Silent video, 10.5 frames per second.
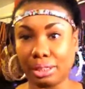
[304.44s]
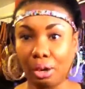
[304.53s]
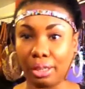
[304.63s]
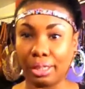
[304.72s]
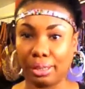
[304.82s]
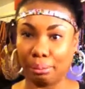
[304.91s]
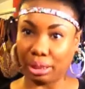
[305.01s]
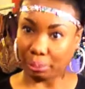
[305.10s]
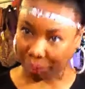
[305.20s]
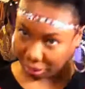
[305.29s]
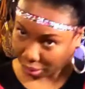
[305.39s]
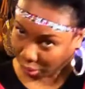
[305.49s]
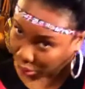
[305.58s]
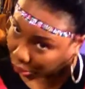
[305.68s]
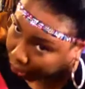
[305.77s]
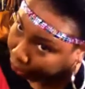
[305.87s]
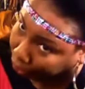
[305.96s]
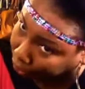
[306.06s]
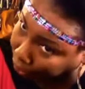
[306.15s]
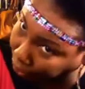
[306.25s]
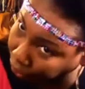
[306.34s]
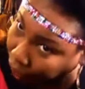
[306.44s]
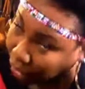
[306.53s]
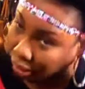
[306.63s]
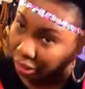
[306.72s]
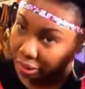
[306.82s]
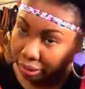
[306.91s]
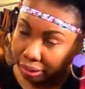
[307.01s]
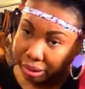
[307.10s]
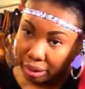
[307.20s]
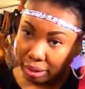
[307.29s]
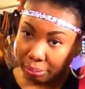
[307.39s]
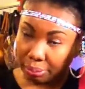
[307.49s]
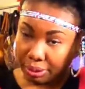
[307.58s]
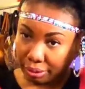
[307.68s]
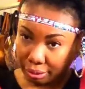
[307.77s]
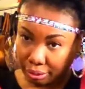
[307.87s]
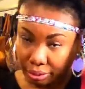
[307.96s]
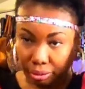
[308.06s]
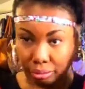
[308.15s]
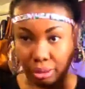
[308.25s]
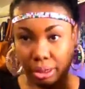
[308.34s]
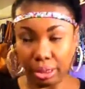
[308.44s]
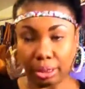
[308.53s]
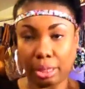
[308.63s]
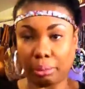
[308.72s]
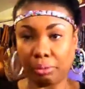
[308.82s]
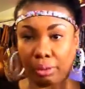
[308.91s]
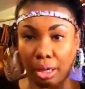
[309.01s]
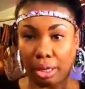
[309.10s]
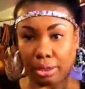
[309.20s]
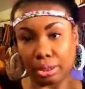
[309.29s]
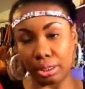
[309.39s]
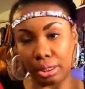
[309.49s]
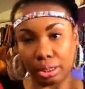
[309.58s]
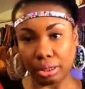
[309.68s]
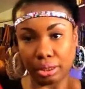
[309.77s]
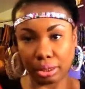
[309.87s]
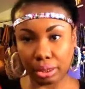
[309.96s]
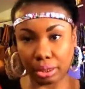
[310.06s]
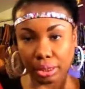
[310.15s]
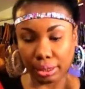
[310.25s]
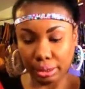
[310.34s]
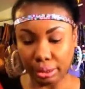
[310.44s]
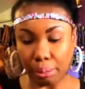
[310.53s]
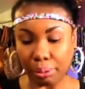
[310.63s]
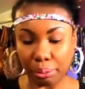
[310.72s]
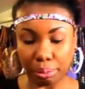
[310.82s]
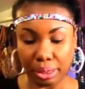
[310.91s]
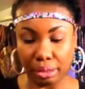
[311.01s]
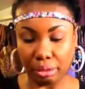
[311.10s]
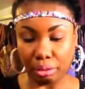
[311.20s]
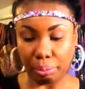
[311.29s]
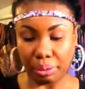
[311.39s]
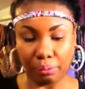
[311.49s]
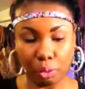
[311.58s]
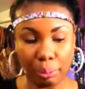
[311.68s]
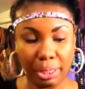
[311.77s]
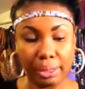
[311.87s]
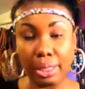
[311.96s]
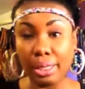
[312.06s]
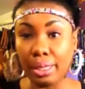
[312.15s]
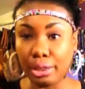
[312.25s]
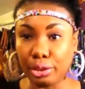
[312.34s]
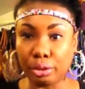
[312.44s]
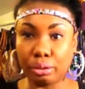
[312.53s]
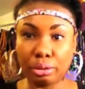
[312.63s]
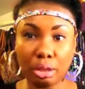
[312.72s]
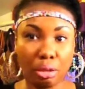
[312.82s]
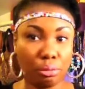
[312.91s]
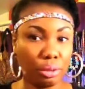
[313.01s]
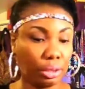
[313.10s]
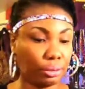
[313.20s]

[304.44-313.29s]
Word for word: talking, but I put the comb thing up here so that it could camouflage the top of the braid a little bit for me. So,